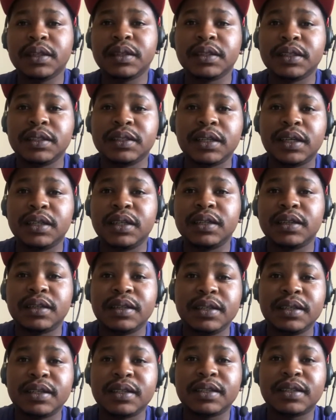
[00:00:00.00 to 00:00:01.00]
These are the
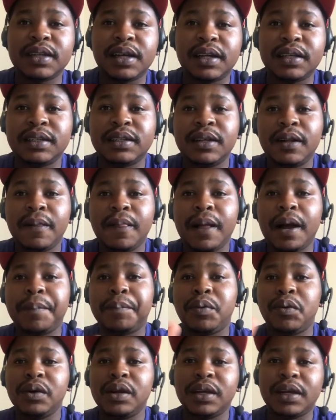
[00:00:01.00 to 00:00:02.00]
things that are
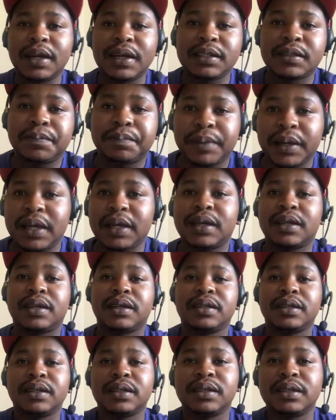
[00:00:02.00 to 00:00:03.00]
pulling us back,
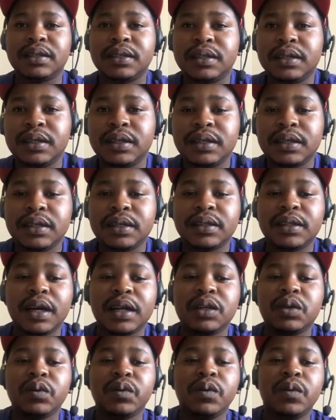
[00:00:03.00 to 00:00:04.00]

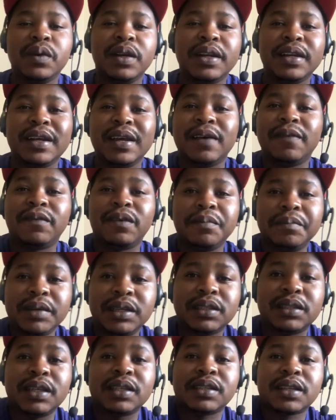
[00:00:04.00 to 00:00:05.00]
that we will never
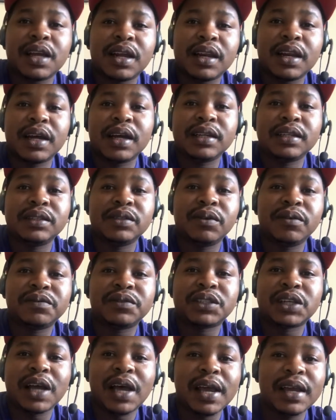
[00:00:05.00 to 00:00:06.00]
meet the standard of
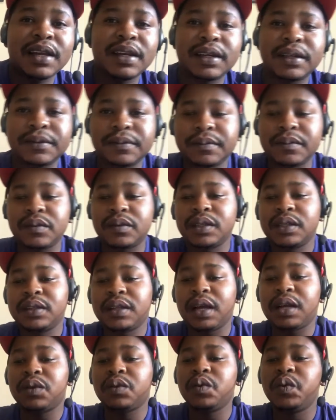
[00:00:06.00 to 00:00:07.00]
China,
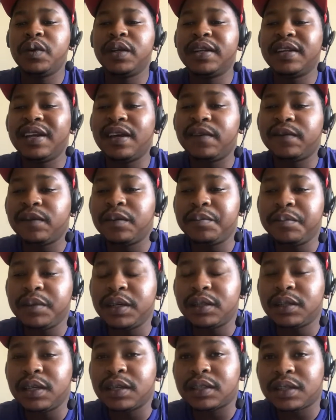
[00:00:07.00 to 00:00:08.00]
that we will never
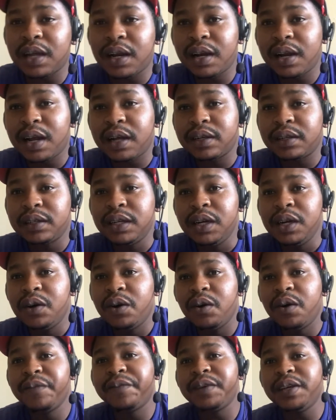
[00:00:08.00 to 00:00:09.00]
meet the standard
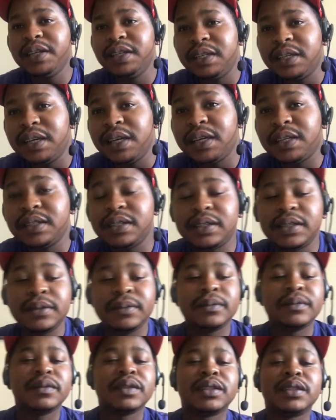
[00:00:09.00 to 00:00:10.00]
of Indians,
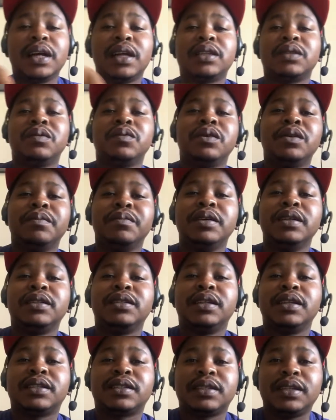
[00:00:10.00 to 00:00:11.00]
that we will
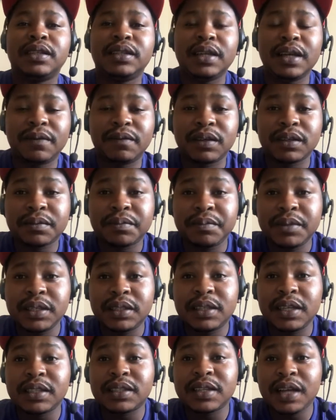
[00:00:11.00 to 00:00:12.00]
never meet
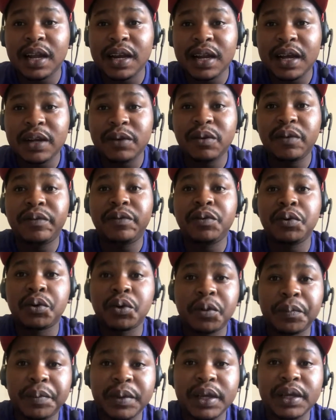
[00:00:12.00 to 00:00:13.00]
the standard of
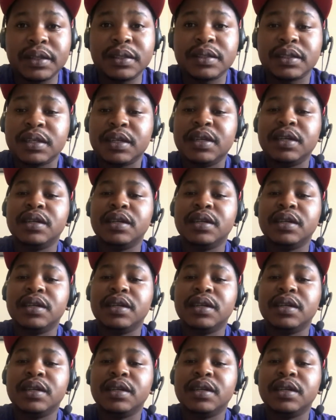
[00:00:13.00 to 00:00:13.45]
Europeans.